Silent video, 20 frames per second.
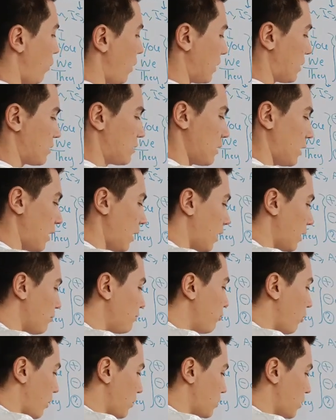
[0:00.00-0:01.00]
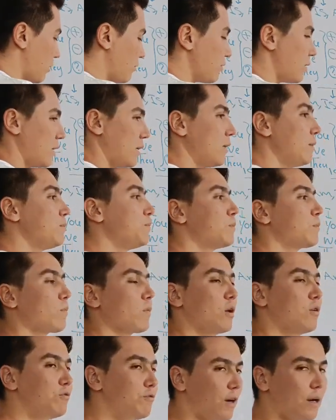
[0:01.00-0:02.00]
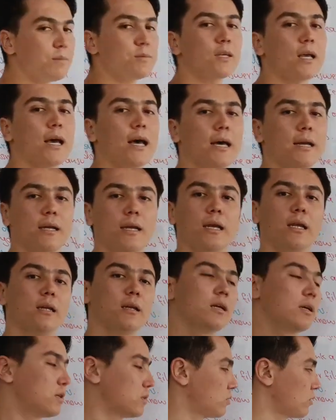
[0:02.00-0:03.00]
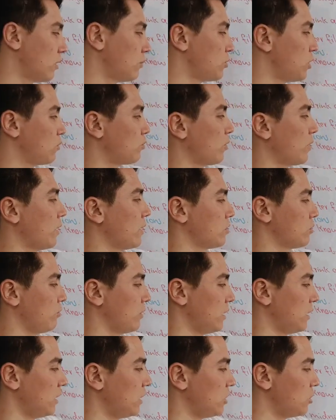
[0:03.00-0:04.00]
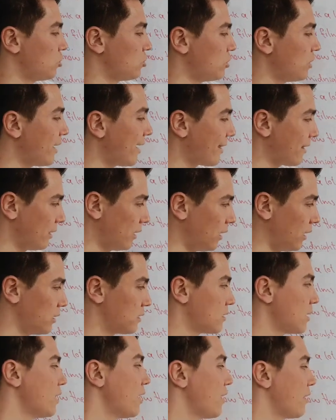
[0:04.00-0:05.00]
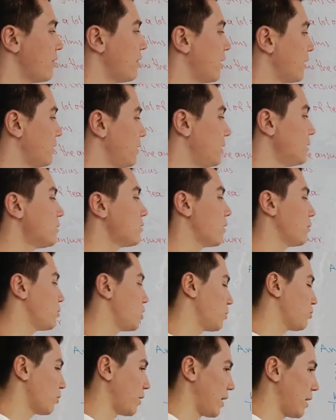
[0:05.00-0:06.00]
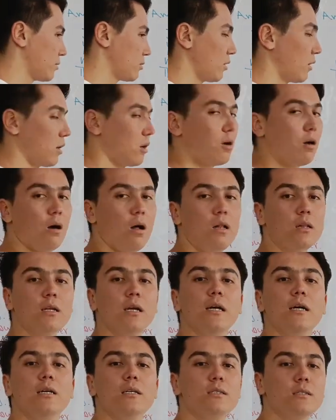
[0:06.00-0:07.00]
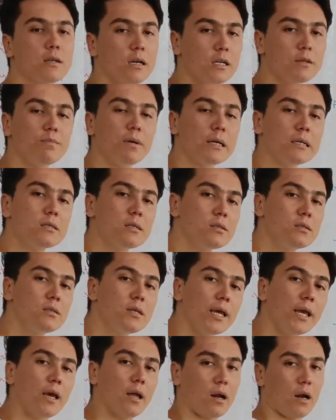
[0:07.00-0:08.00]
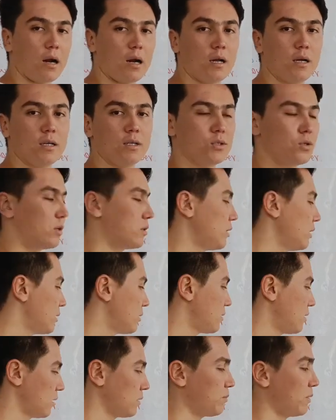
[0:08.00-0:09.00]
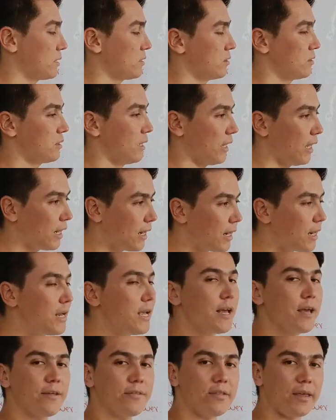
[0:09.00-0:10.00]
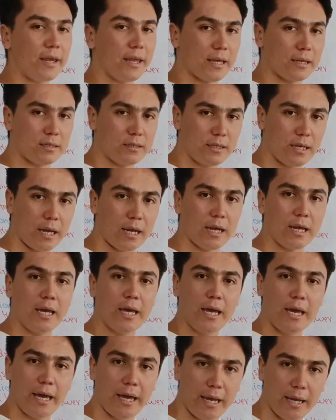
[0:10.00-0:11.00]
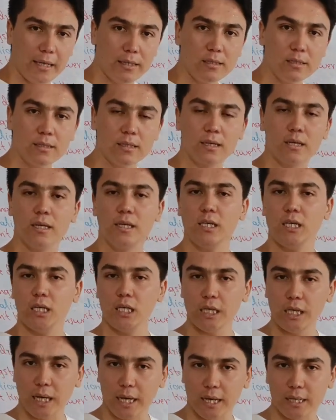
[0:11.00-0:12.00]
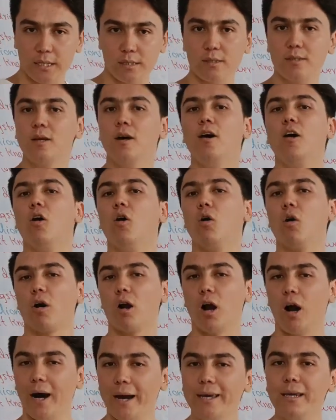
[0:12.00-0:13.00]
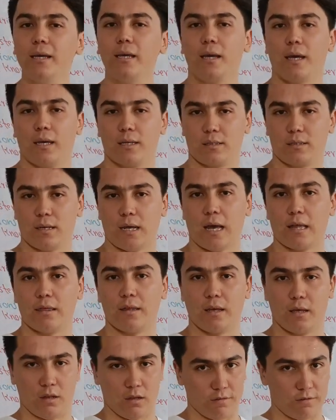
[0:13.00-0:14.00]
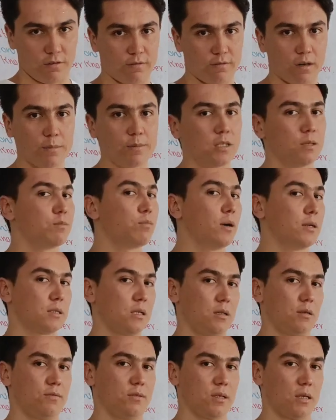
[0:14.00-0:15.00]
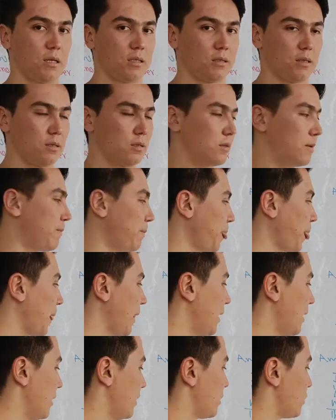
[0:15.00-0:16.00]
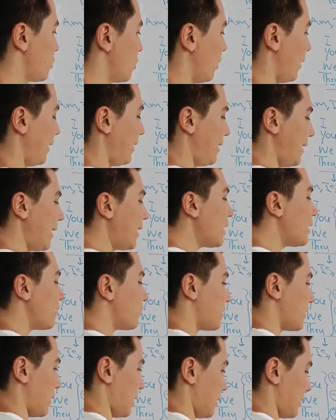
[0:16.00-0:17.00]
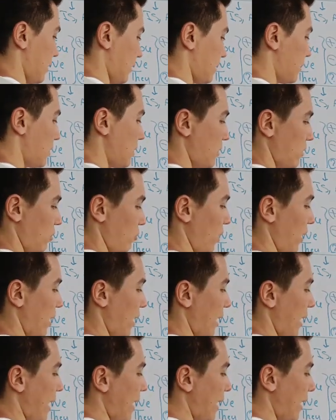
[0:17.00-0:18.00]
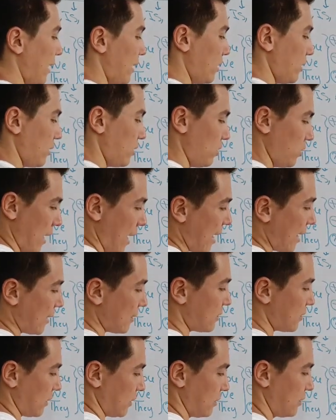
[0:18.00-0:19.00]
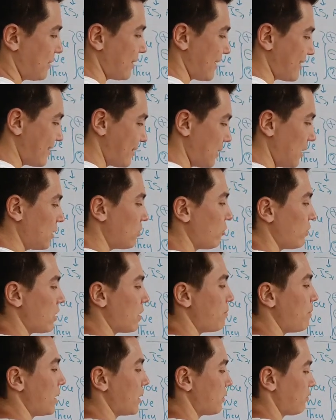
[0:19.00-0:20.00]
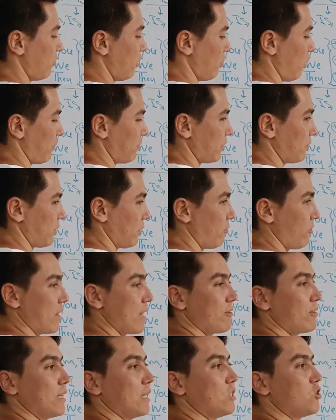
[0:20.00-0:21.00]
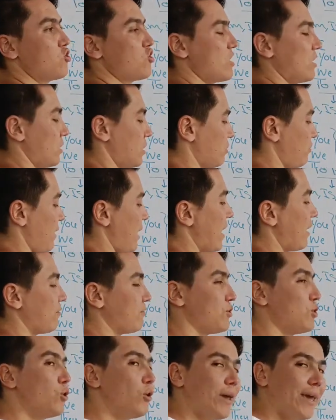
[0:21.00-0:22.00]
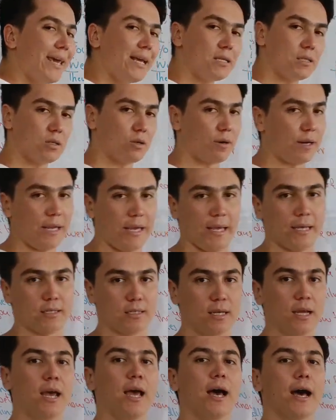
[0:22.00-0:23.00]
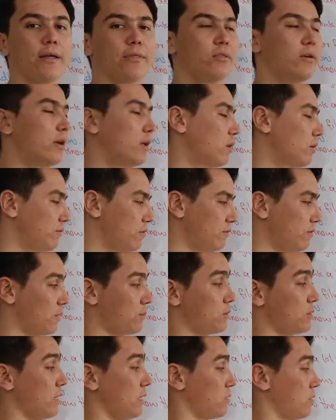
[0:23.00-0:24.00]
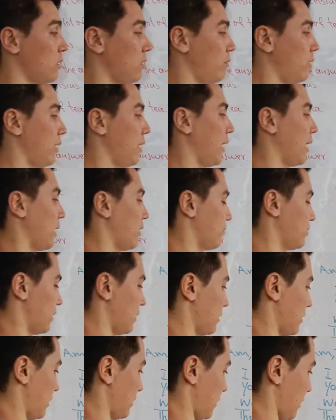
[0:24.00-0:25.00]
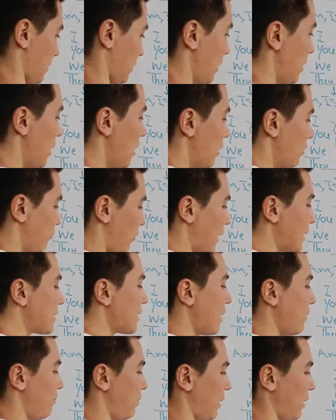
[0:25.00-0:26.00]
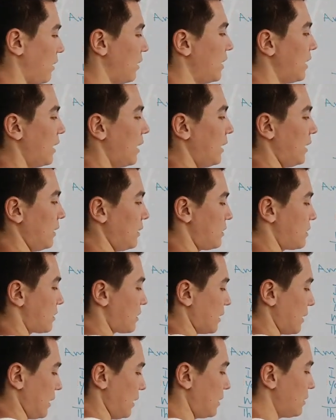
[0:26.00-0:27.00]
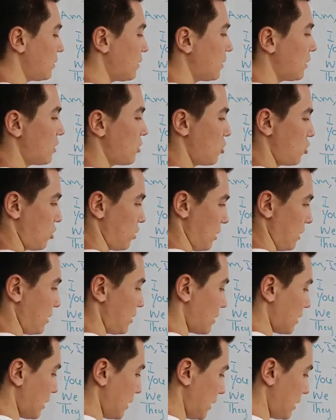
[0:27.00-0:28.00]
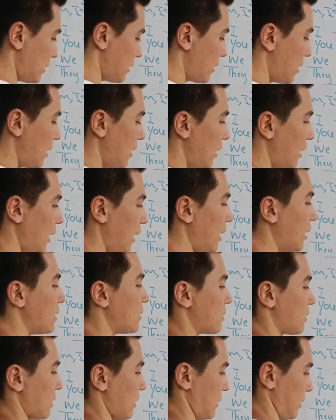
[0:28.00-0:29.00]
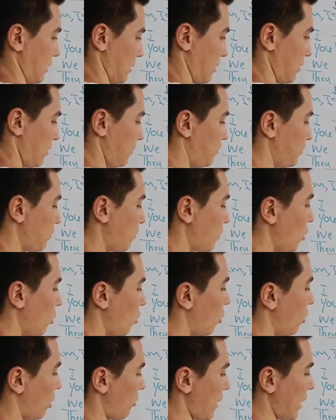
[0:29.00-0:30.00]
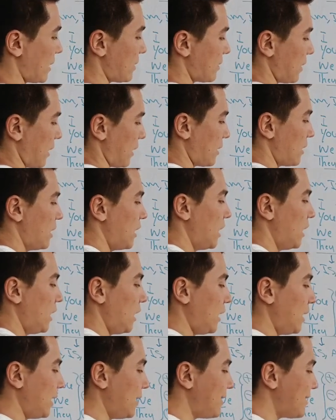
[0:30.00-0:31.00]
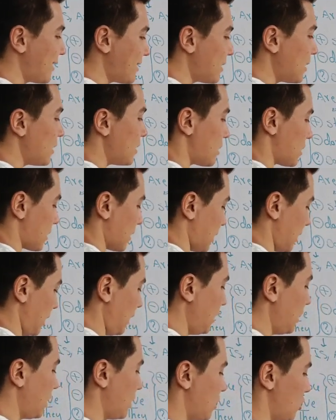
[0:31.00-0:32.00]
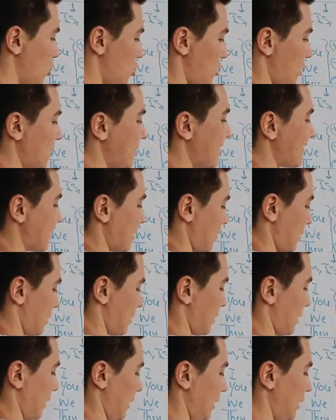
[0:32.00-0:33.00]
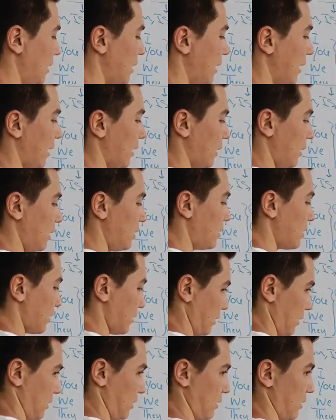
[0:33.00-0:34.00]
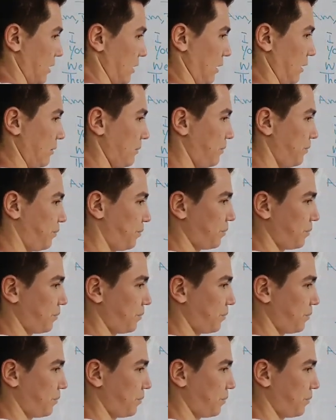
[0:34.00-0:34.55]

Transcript: with singular forms of the verbs and in subject pronouns with he, she, and it, that these subject pronouns are called third person singular. So these third person singular, they can take s, es, or ies at the end verbs in positive sentences. So in negative sentences, we can add doesn't with the base form of the verb without any changes. We have no s or es at the end of the verbs this time in negative sentences. For example, he studies, she studies, it studies. Or we can say that he doesn't study, she doesn't study, and it doesn't study.